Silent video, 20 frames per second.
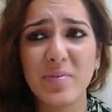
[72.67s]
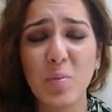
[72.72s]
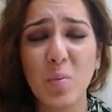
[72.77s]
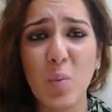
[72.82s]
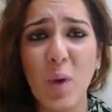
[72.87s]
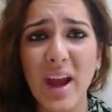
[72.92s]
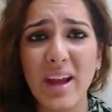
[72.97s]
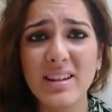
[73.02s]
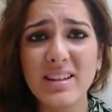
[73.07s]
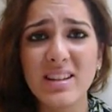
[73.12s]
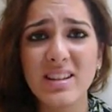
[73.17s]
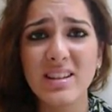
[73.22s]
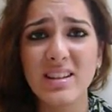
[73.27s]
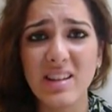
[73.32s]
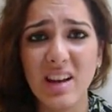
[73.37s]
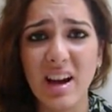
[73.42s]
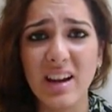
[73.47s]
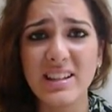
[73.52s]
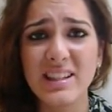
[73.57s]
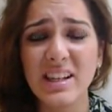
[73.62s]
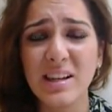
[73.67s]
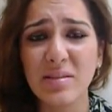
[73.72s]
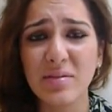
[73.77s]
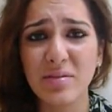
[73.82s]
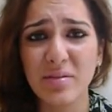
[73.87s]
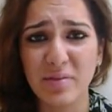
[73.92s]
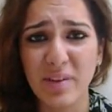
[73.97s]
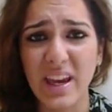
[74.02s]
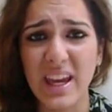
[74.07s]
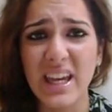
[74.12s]
wet, dirty
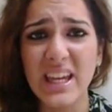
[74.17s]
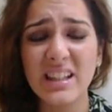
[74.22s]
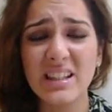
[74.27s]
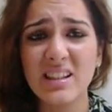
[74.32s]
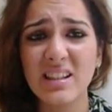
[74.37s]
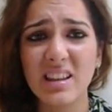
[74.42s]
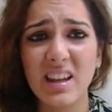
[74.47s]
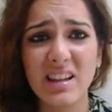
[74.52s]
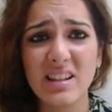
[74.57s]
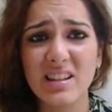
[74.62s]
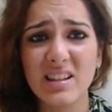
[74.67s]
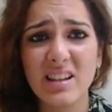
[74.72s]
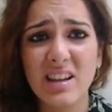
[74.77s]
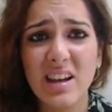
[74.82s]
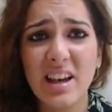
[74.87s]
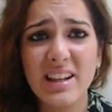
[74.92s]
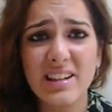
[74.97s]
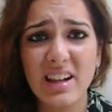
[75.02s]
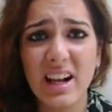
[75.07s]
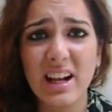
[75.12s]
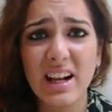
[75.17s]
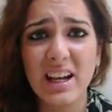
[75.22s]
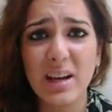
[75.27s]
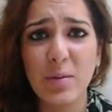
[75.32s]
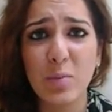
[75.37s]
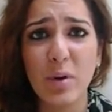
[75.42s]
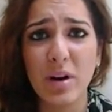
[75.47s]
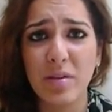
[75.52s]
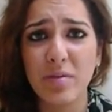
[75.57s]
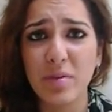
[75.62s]
feet. That's
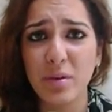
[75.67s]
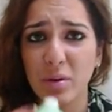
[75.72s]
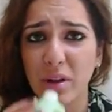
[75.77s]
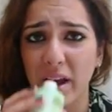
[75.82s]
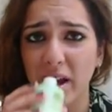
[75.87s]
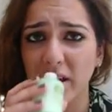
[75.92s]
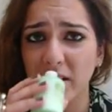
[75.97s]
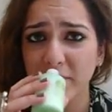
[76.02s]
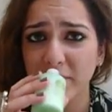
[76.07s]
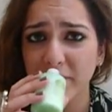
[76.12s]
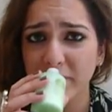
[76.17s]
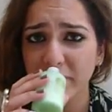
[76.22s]
exactly what I feel like